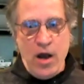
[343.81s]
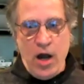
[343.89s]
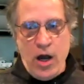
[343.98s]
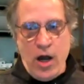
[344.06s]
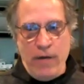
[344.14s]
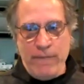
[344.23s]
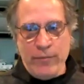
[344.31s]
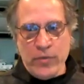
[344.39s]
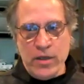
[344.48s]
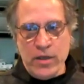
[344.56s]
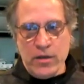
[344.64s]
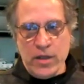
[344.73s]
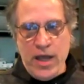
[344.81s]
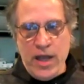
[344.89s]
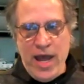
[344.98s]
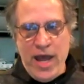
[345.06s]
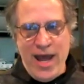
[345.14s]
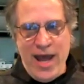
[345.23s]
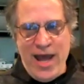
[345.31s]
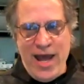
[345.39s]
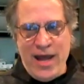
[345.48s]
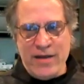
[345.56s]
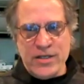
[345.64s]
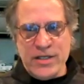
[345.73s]
Um,
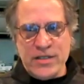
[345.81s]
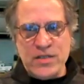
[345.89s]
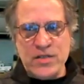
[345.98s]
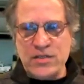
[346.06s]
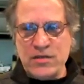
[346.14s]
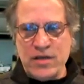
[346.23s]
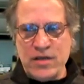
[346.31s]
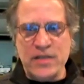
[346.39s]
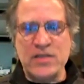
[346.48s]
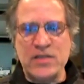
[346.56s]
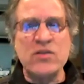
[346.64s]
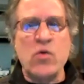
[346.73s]
and it's